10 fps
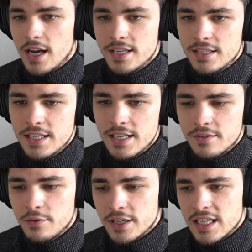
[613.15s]
I see
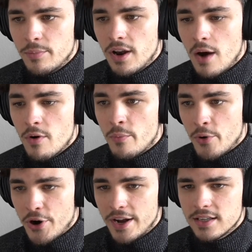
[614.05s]
that, for example, our
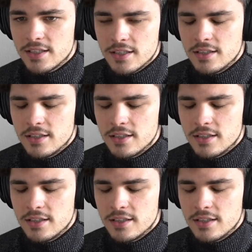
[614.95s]
products,